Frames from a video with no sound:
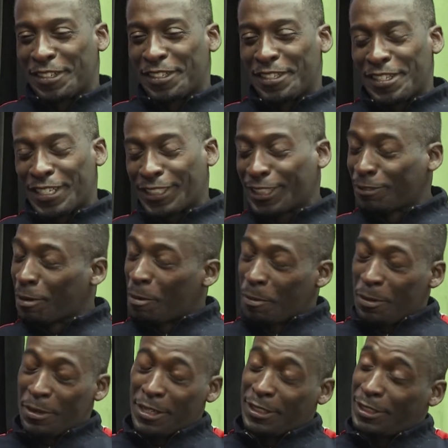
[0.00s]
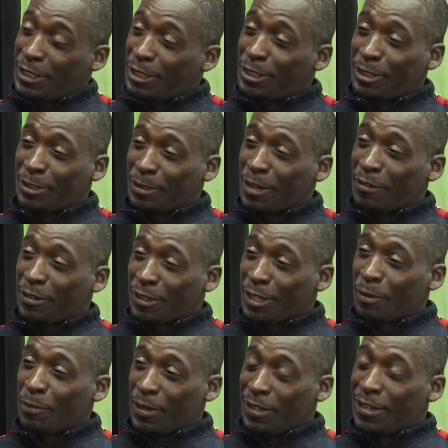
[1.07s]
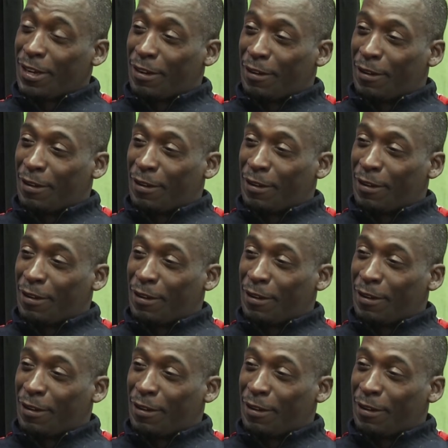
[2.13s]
this is what we're going to teach you everything we know.